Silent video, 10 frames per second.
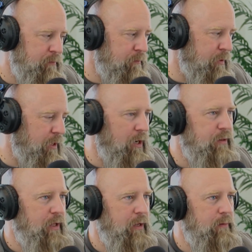
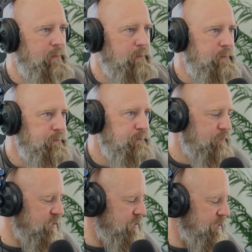behind that.
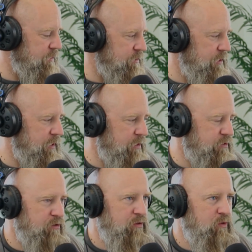Does that
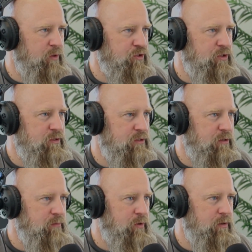answer your question?
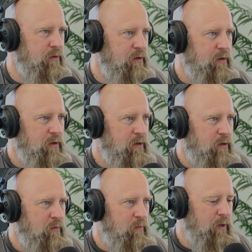Yeah, it kind of does.
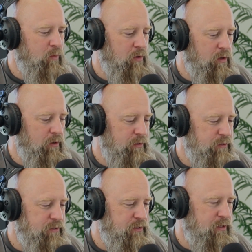Like, so I've
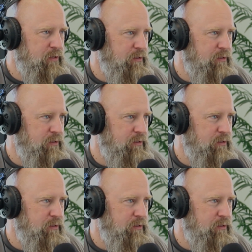worked through the